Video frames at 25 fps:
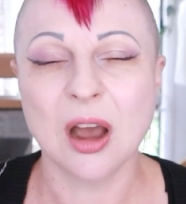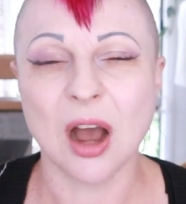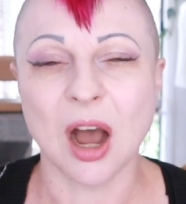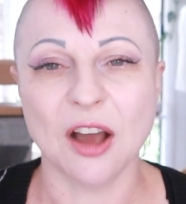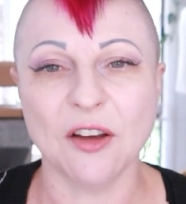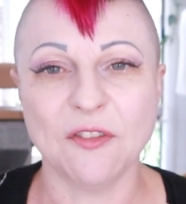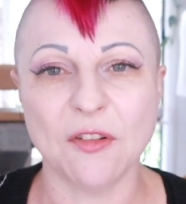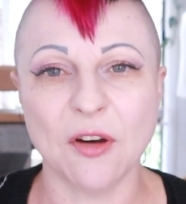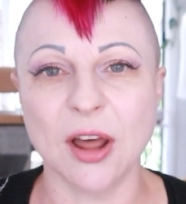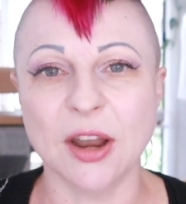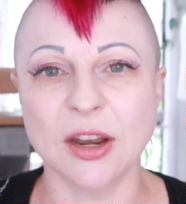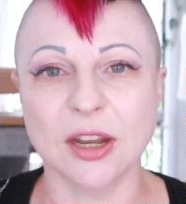
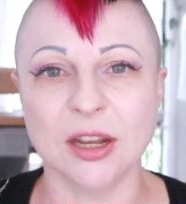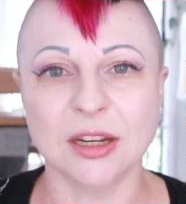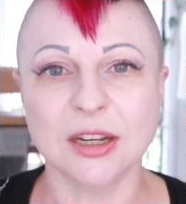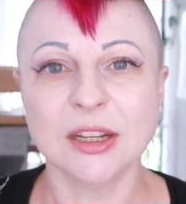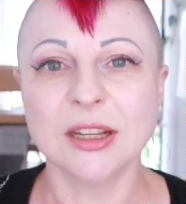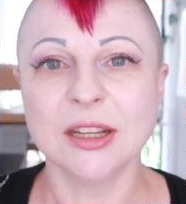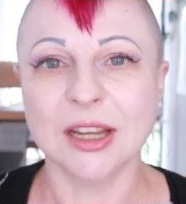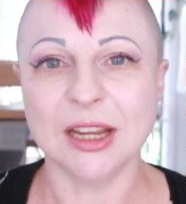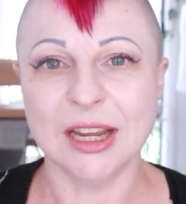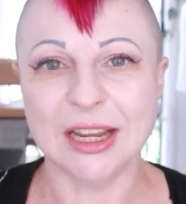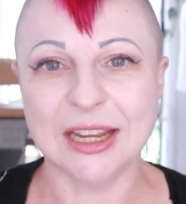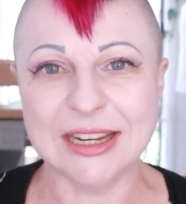I find it
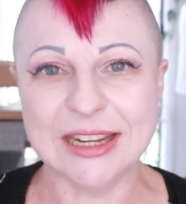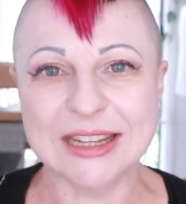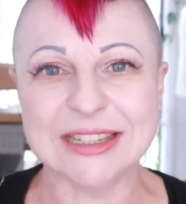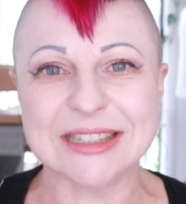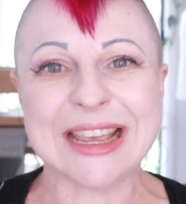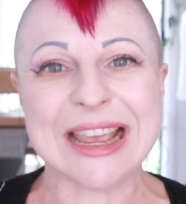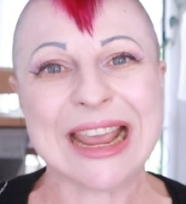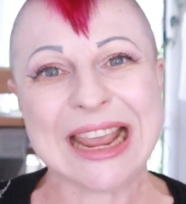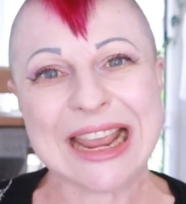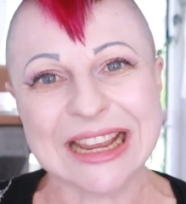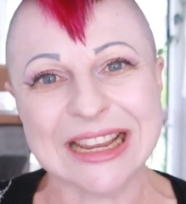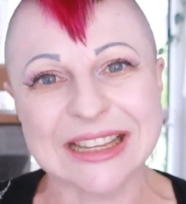
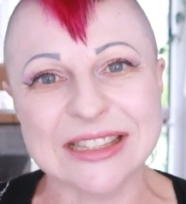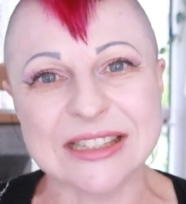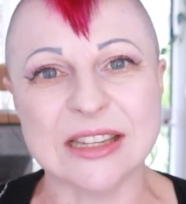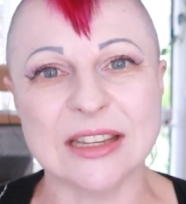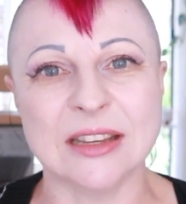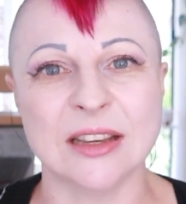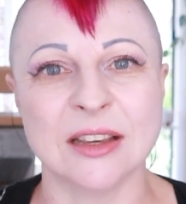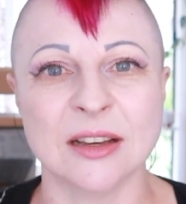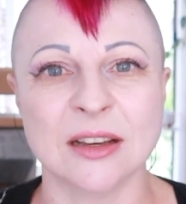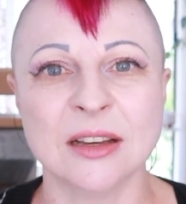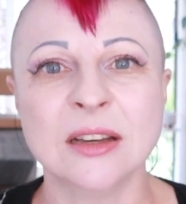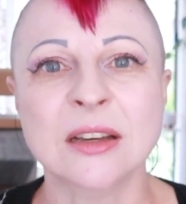is
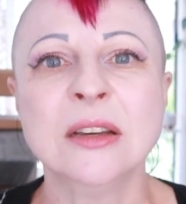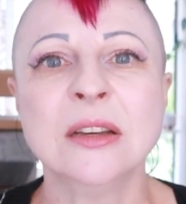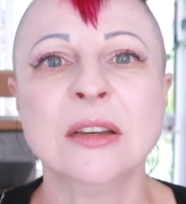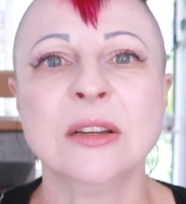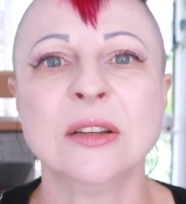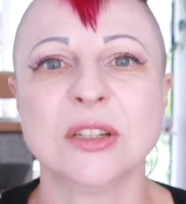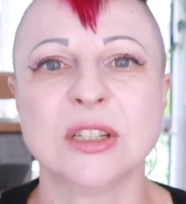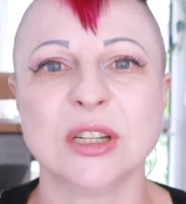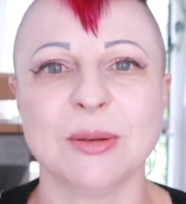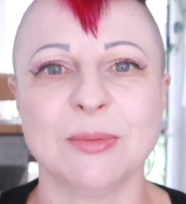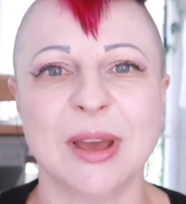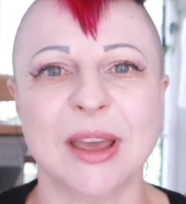easier
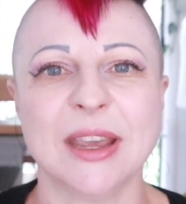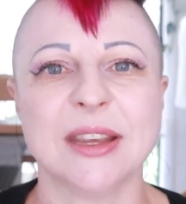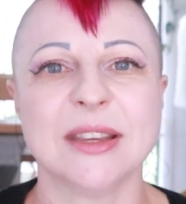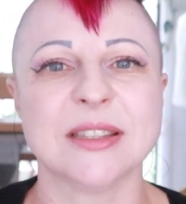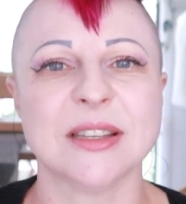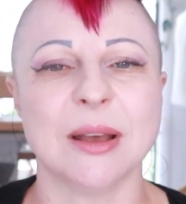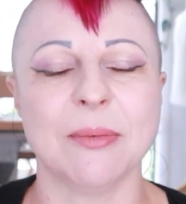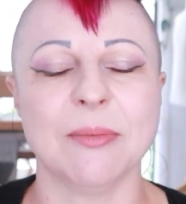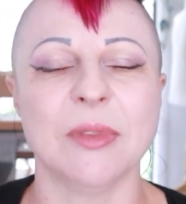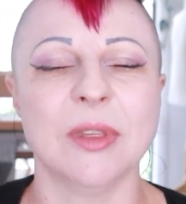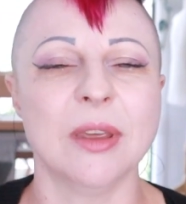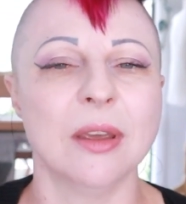to make
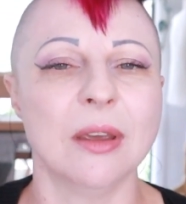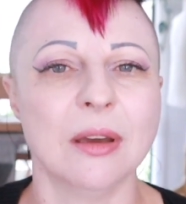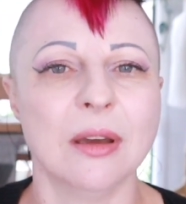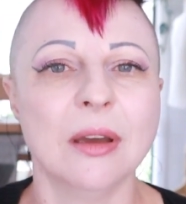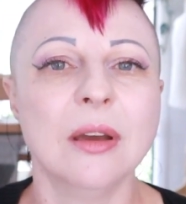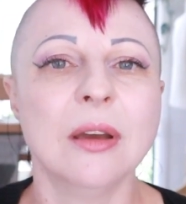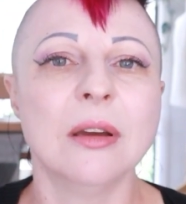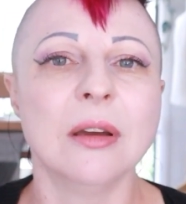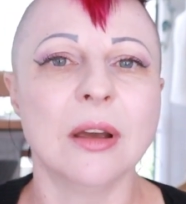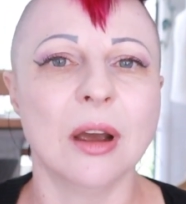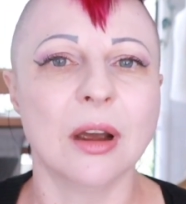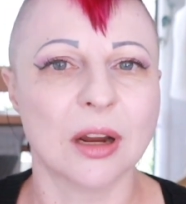something
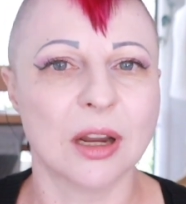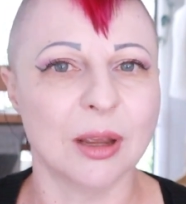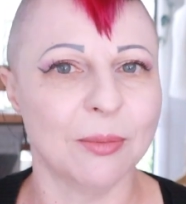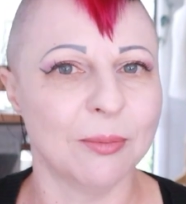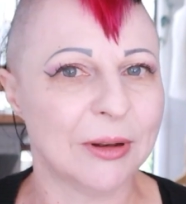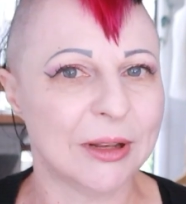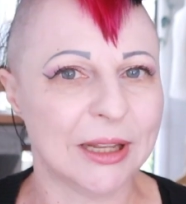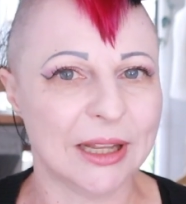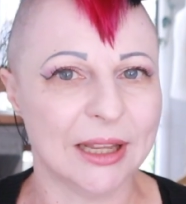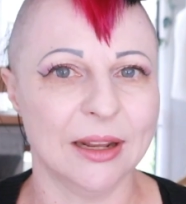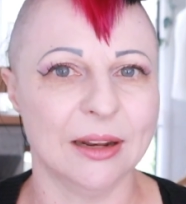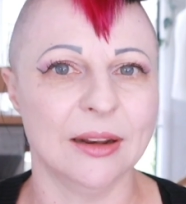
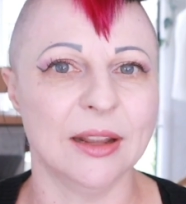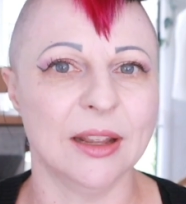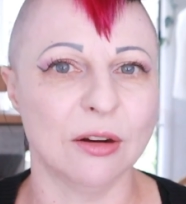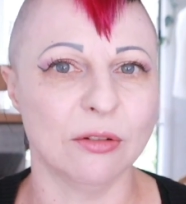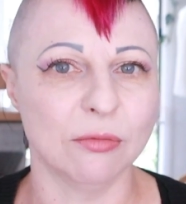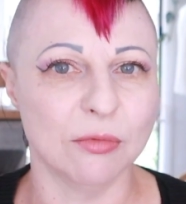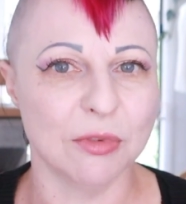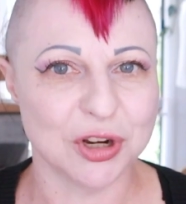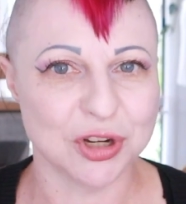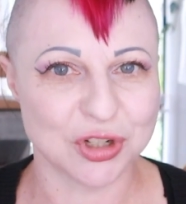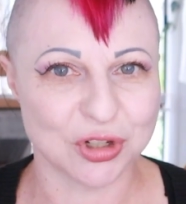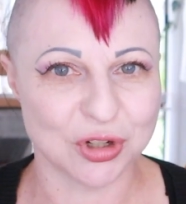completely
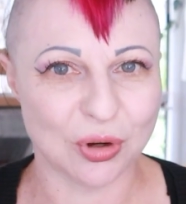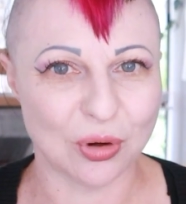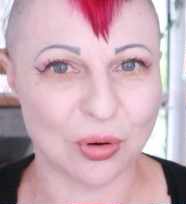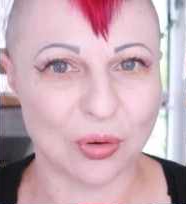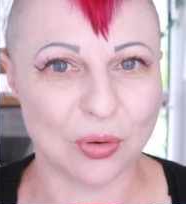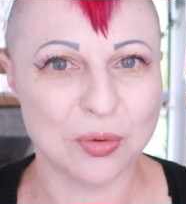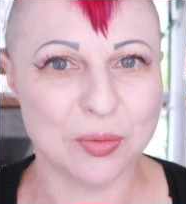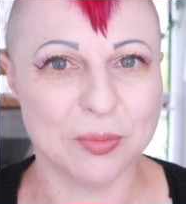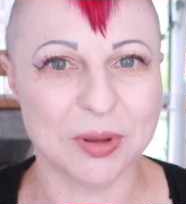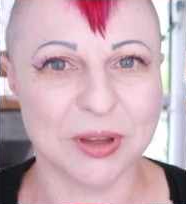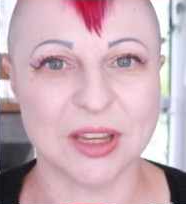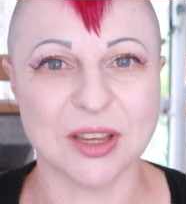
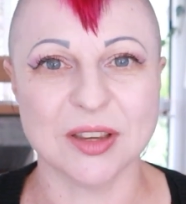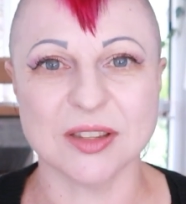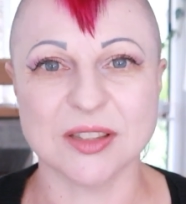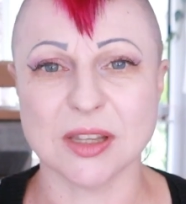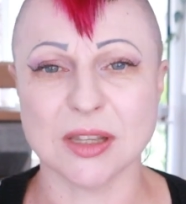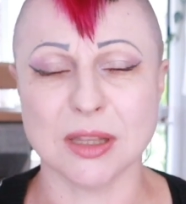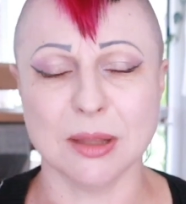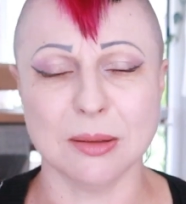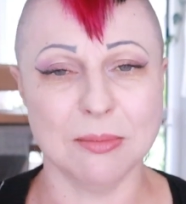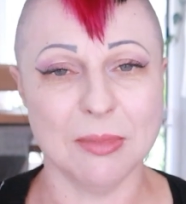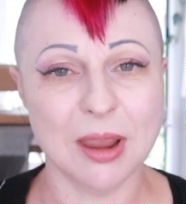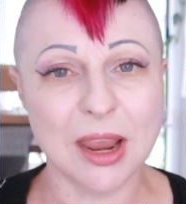original because
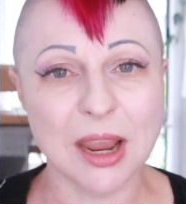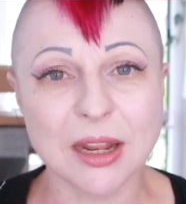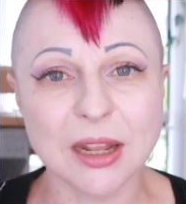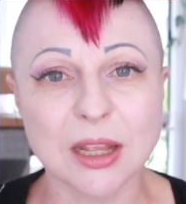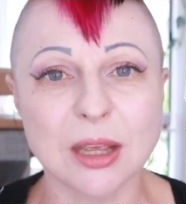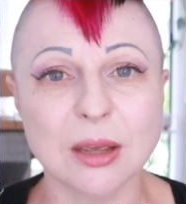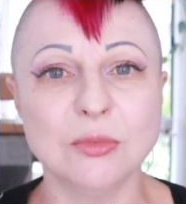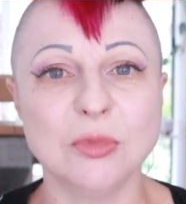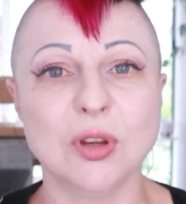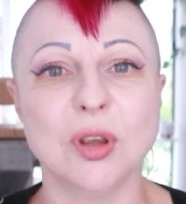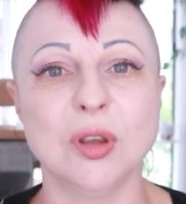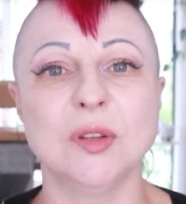of the
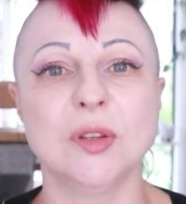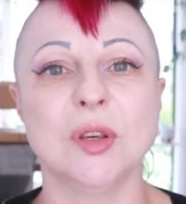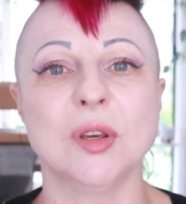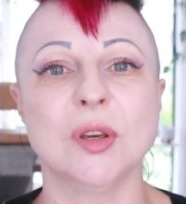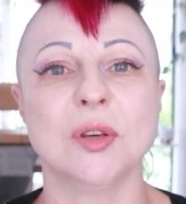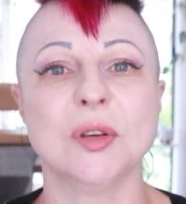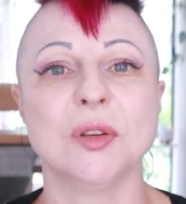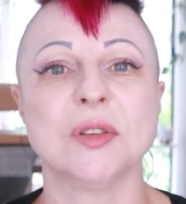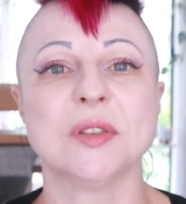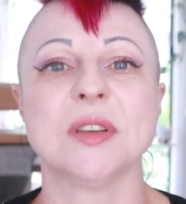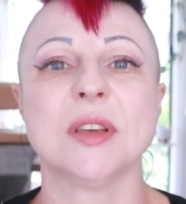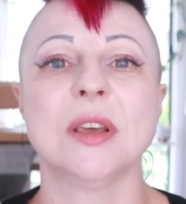medium you
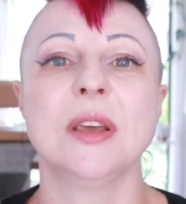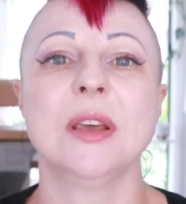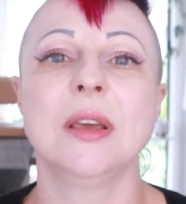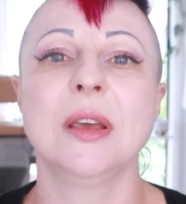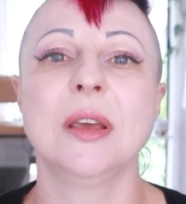use